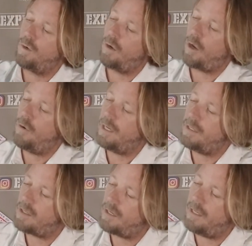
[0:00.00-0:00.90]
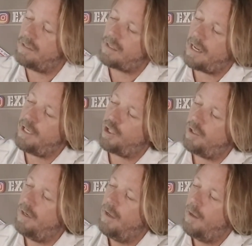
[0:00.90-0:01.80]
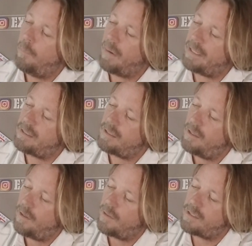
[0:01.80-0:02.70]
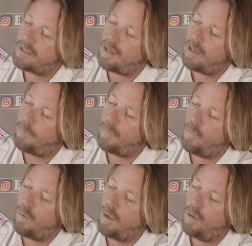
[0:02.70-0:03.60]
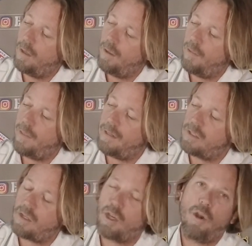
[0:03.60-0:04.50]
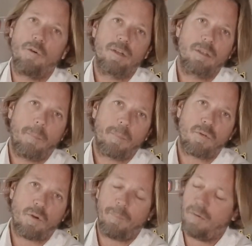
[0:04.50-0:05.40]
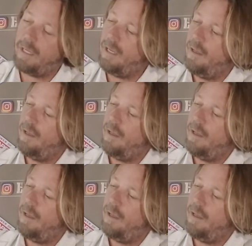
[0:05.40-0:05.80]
Not only is it an insulation, but this clip will then secure it properly.